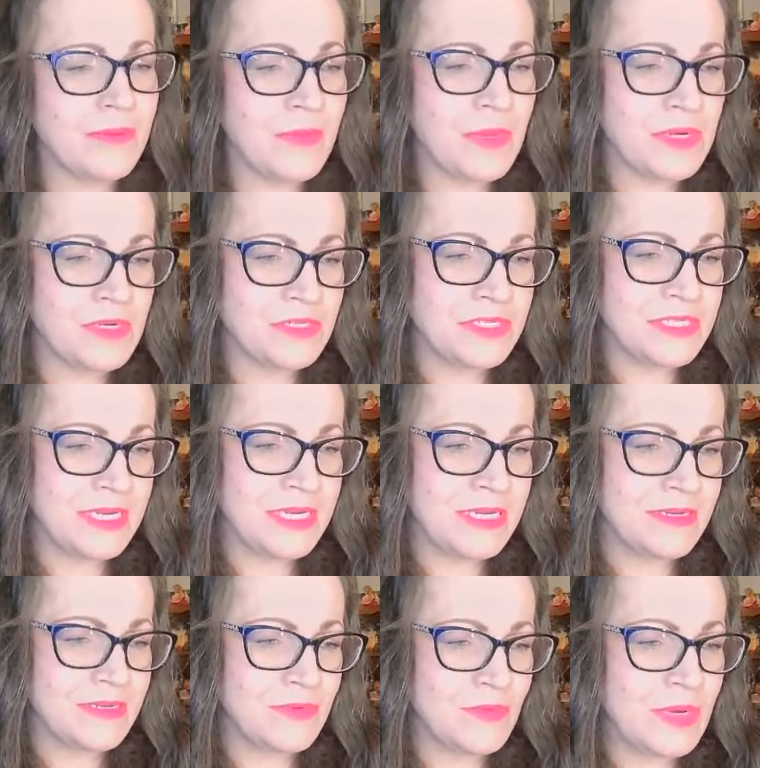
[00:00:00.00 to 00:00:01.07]
of
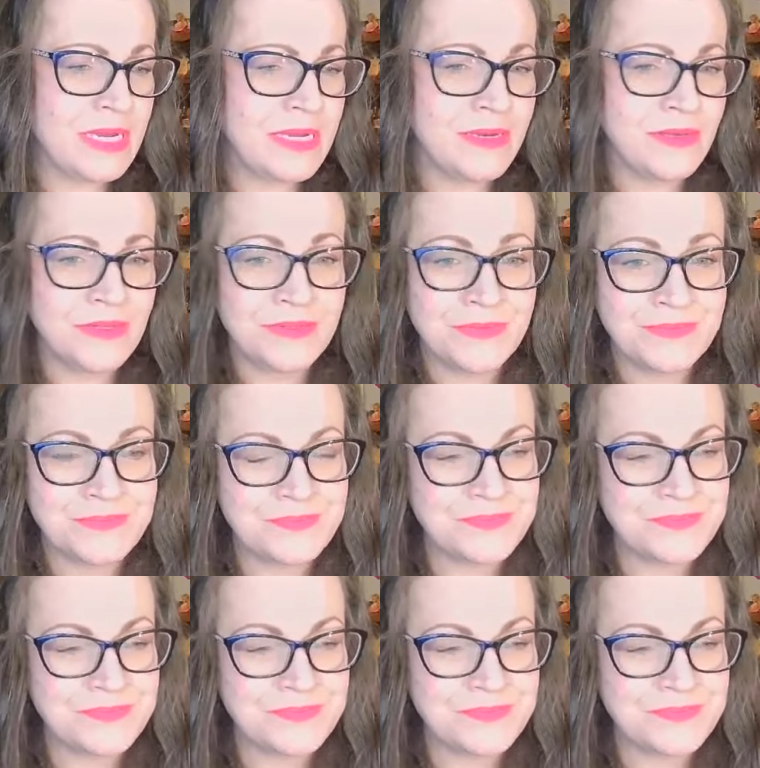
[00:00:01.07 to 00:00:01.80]
mercy. Well,